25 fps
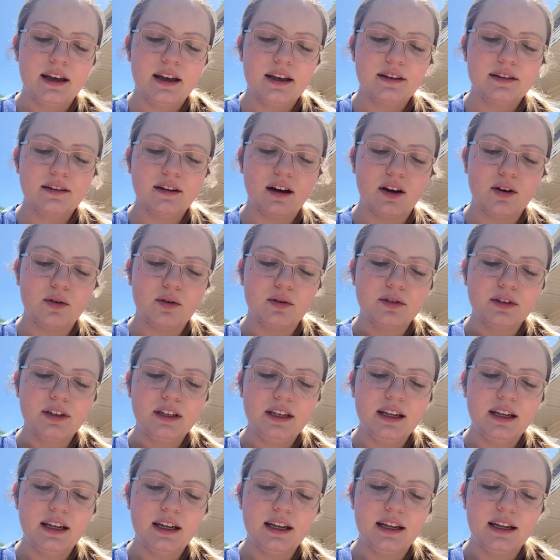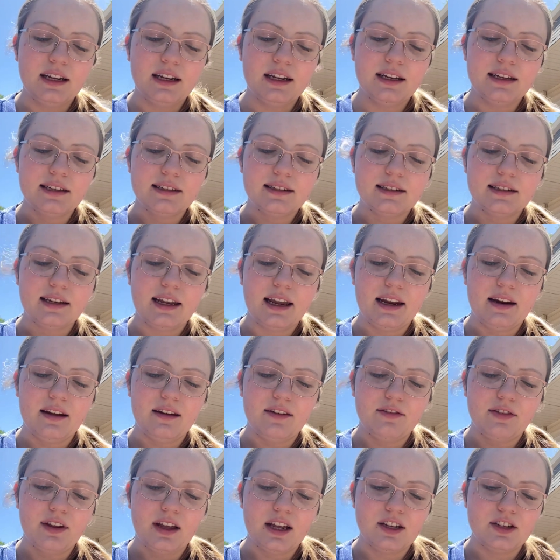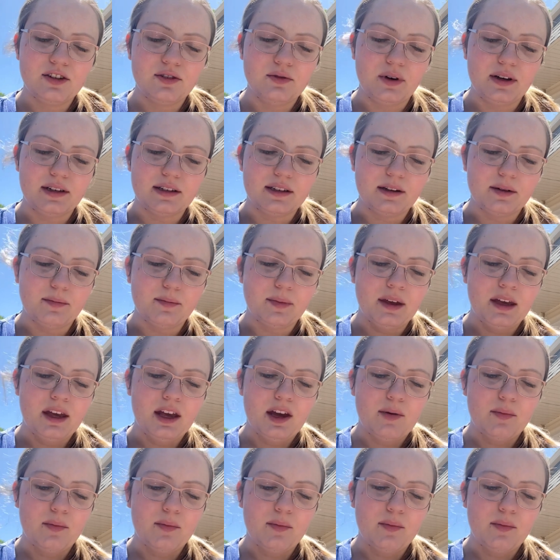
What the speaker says: not only in his native Hinduism,